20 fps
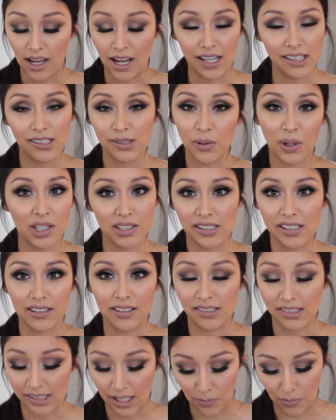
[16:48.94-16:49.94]
I swear it's like
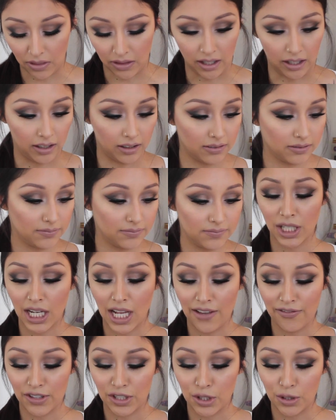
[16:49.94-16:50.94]
the same thing. We're
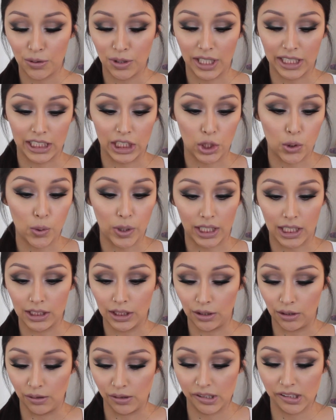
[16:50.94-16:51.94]
gonna have to do like a quick
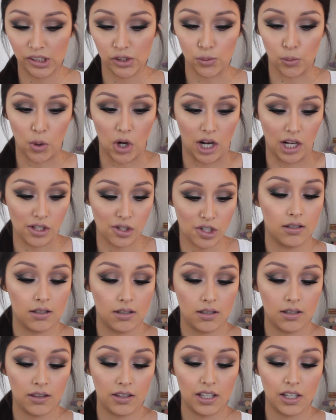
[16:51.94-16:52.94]
little swatch.
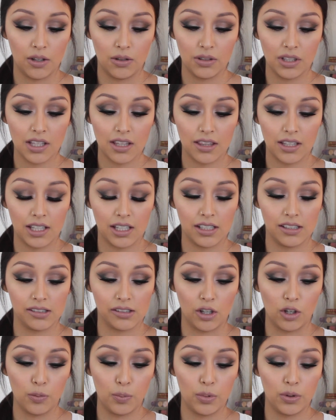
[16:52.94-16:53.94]
The only thing
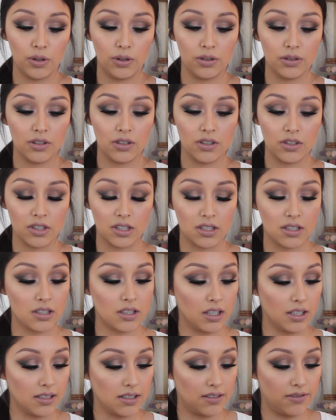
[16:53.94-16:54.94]
is Opal just
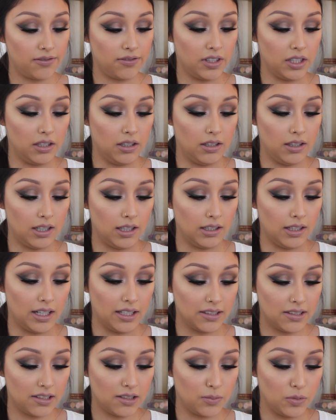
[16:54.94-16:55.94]
does feel a
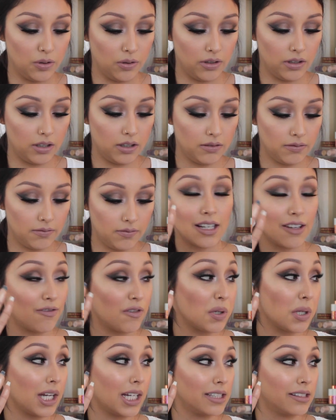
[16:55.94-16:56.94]
lot smoother. If
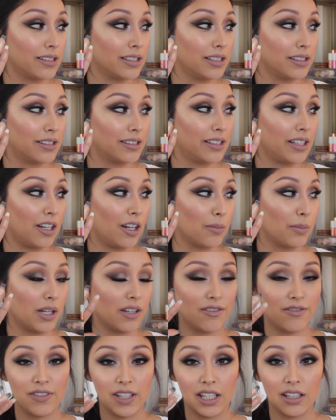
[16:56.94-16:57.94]
you guys can see on
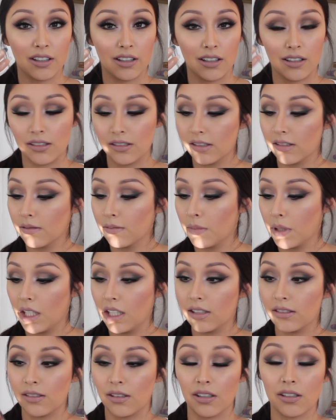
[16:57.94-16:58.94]
my fingers,
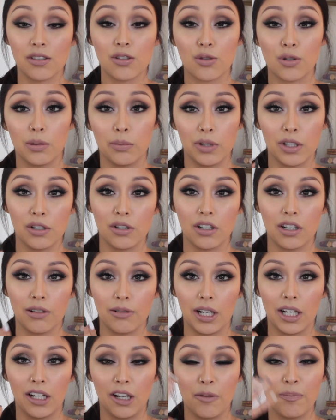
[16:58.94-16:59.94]
hands are extremely dirty
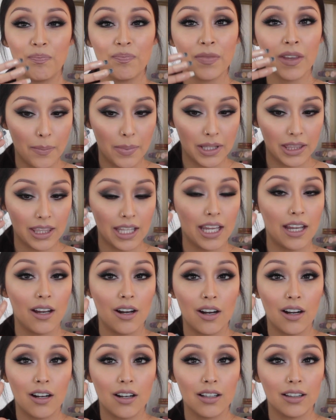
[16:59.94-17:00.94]
right now, but they
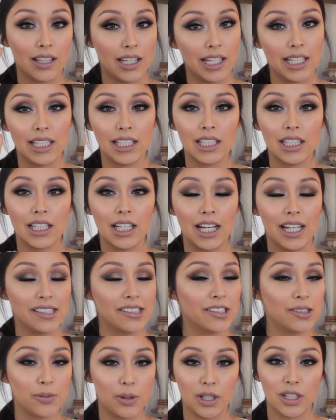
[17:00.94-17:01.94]
are like, I
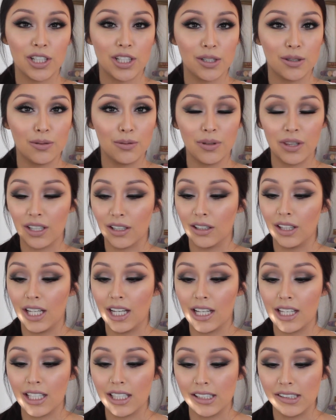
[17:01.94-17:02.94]
swear to you, they're
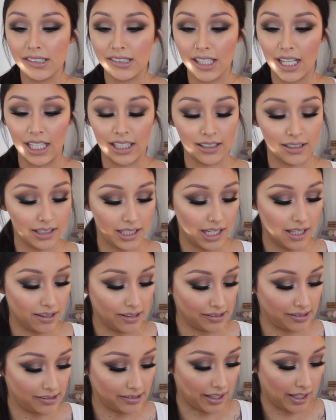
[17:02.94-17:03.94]
like exactly
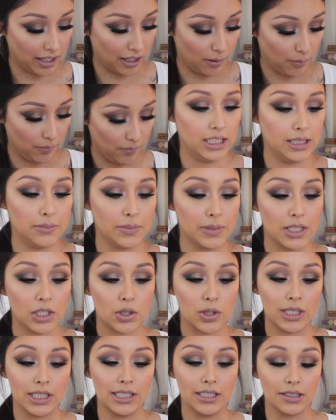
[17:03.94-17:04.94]
the same. Let me try